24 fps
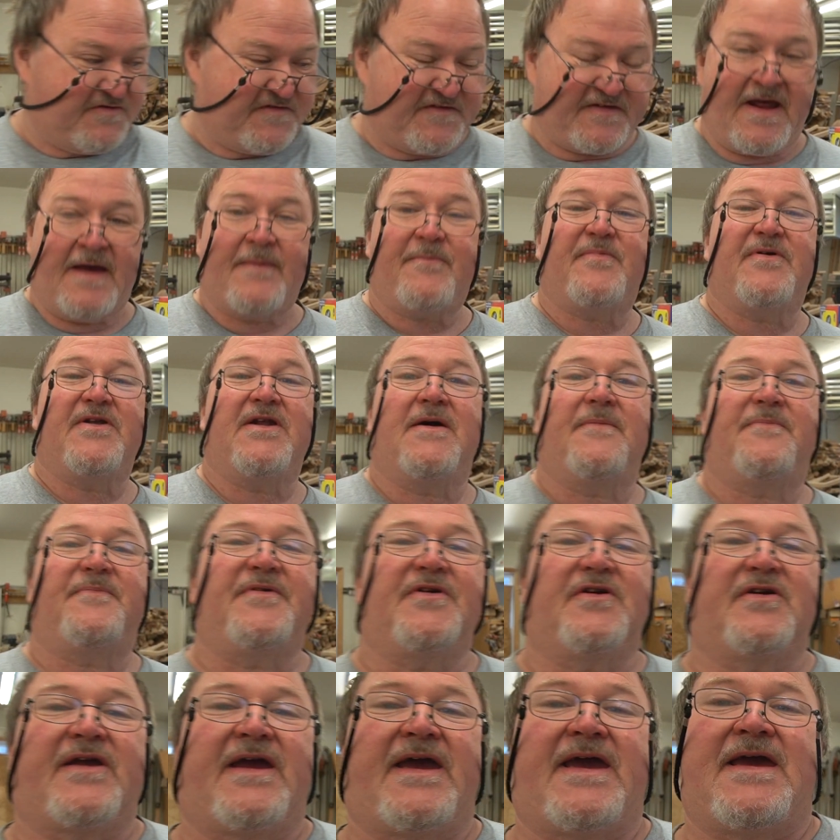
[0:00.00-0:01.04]
stepping up
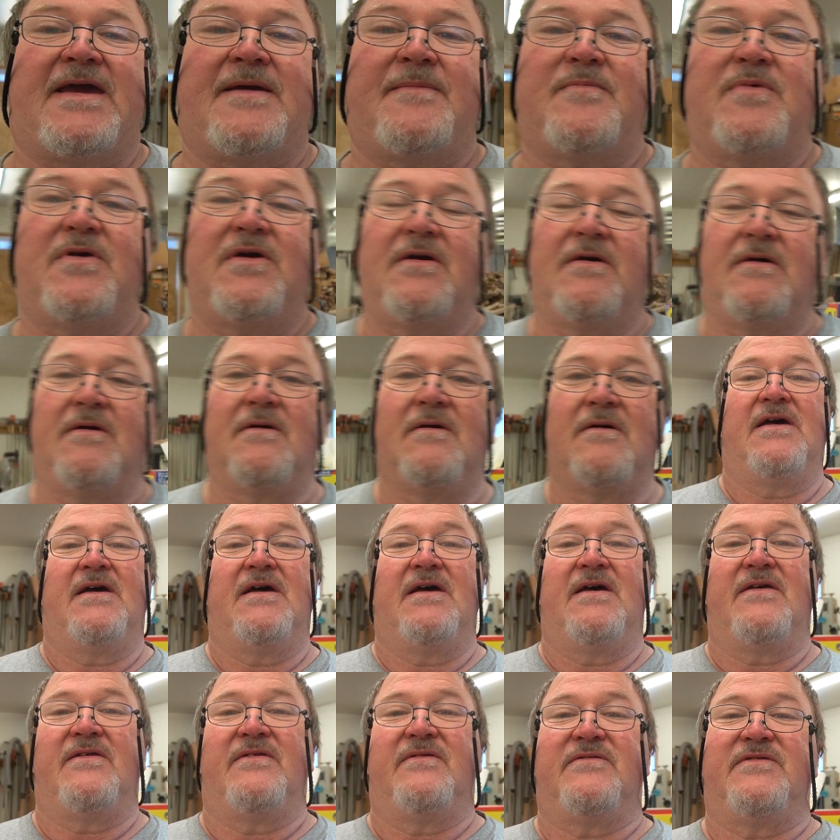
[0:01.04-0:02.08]
your game,
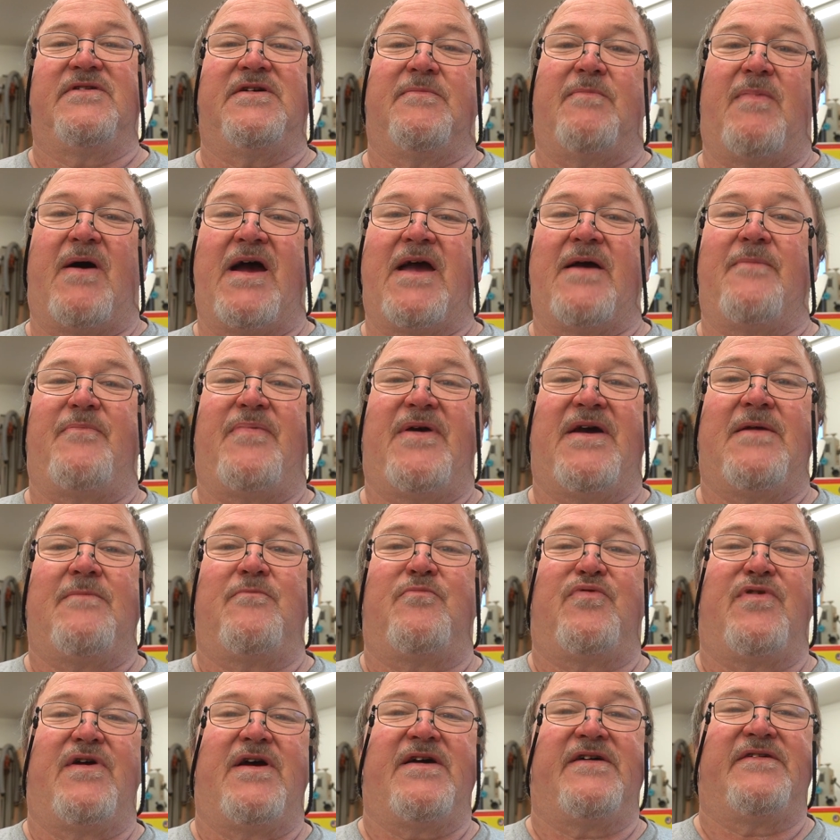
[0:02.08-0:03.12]
you buy a pen
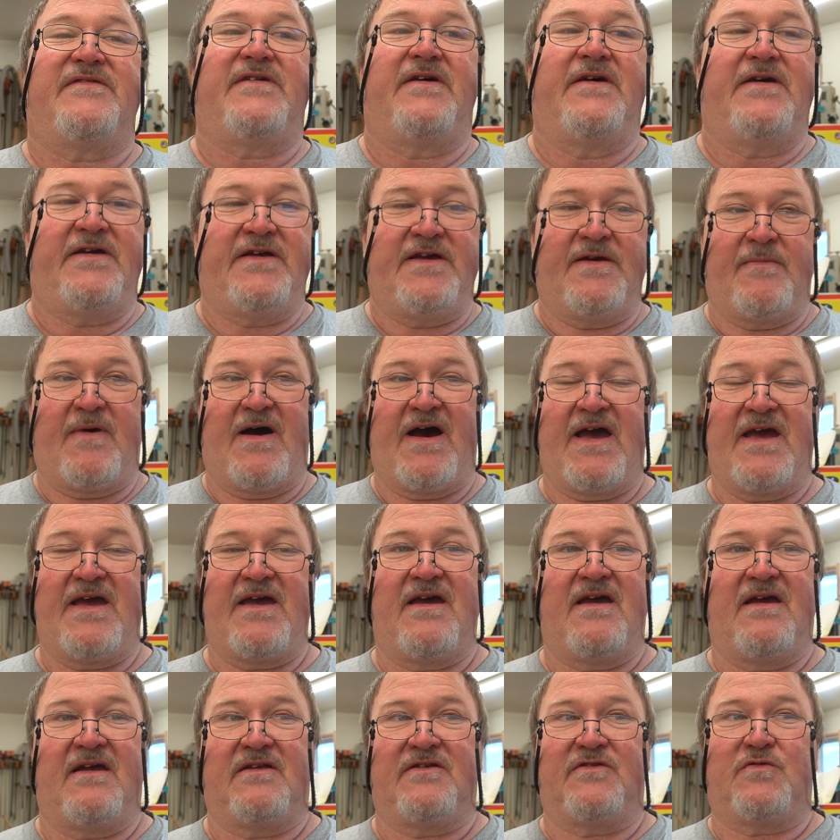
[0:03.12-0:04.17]
press, you buy
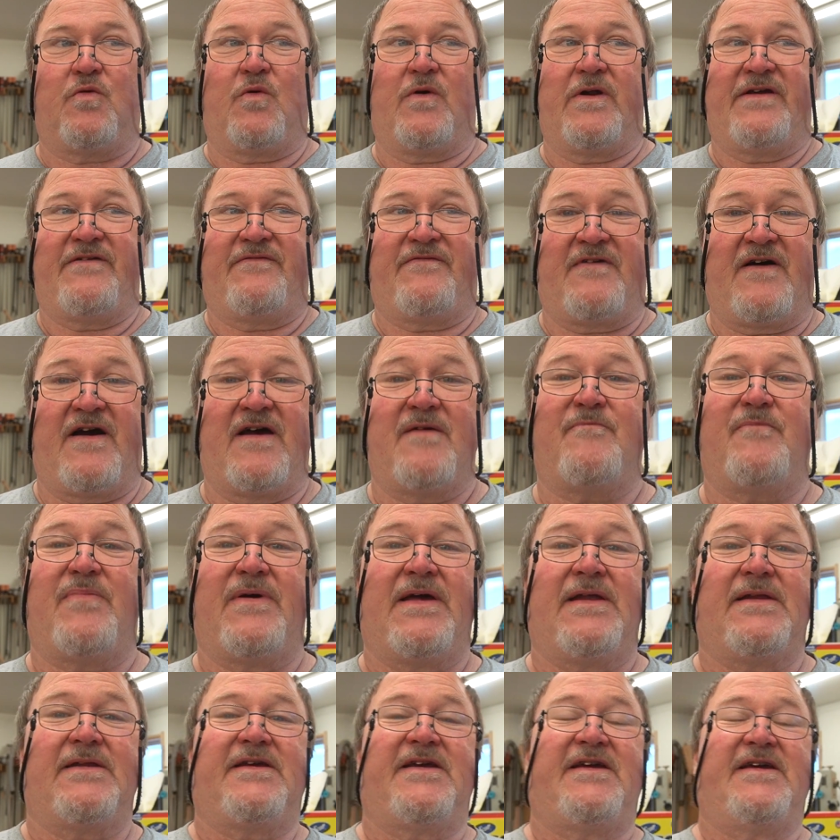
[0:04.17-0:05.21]
25
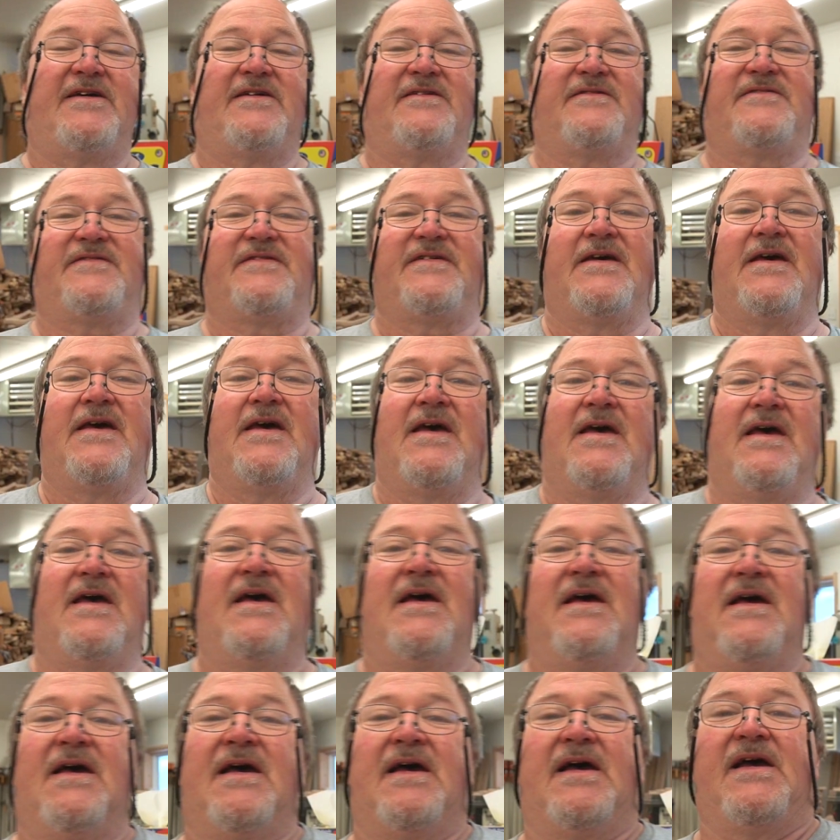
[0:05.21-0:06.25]
pen kits,
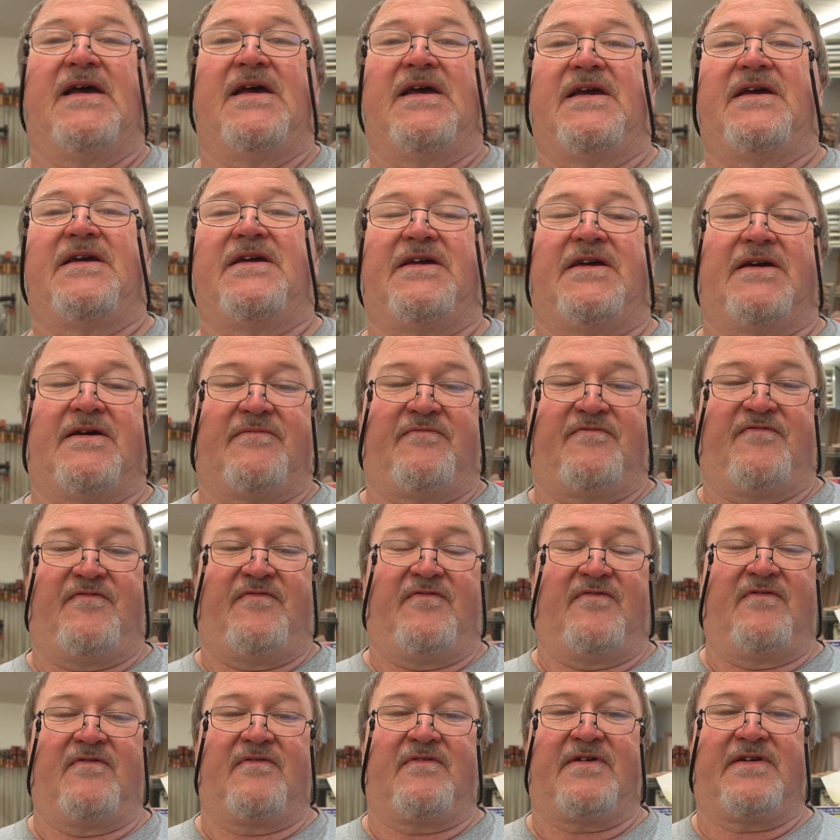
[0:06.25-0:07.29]
you
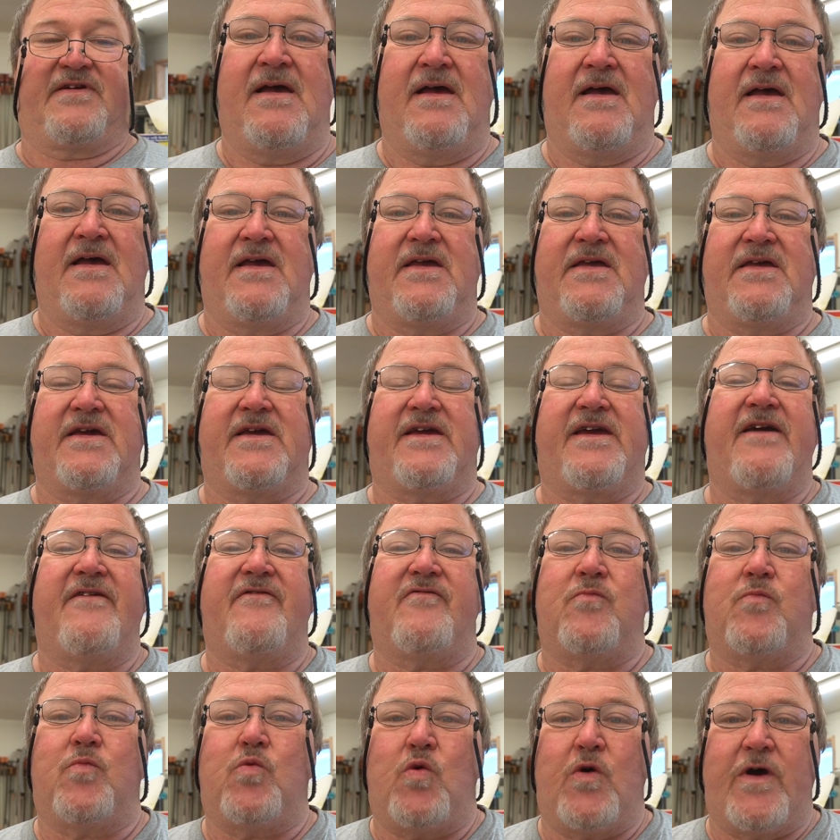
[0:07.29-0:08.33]
give
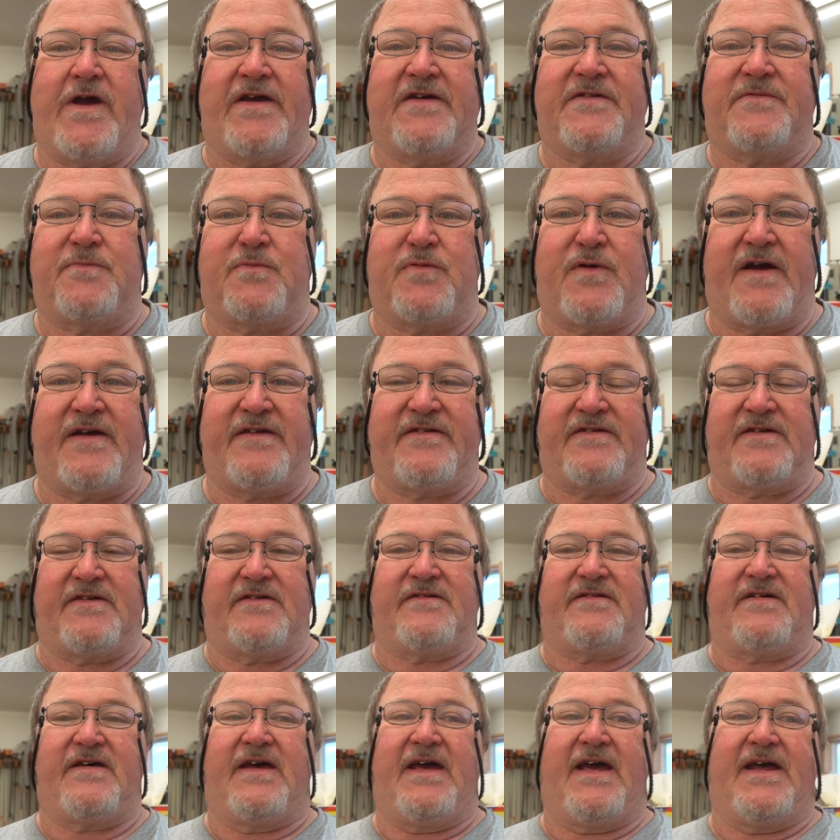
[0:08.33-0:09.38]
them away as
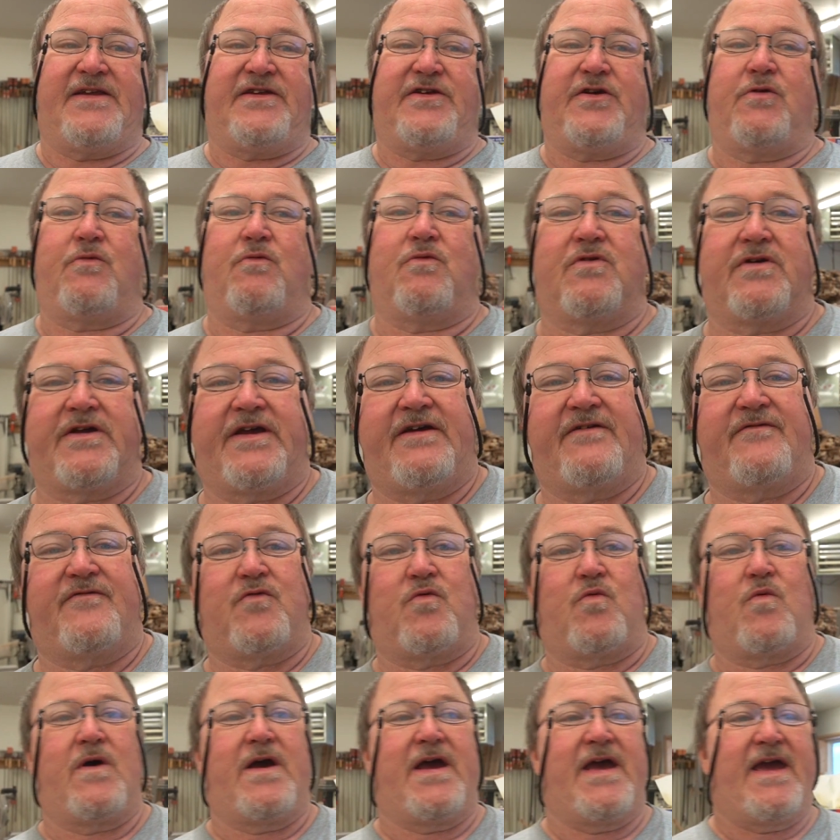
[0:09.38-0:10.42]
presents, and you will give
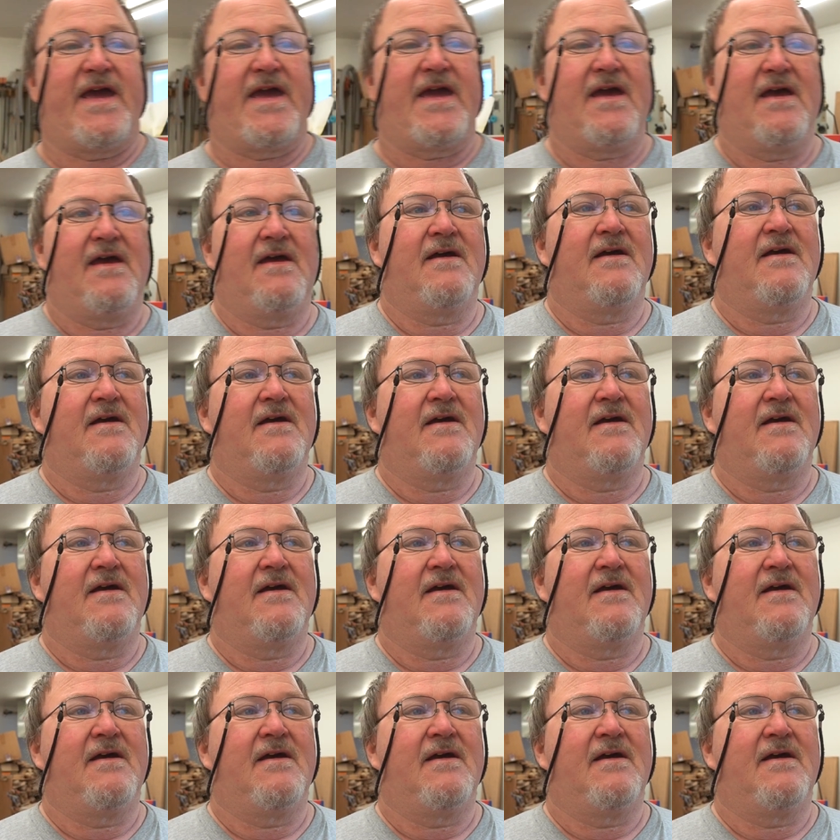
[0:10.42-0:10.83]
away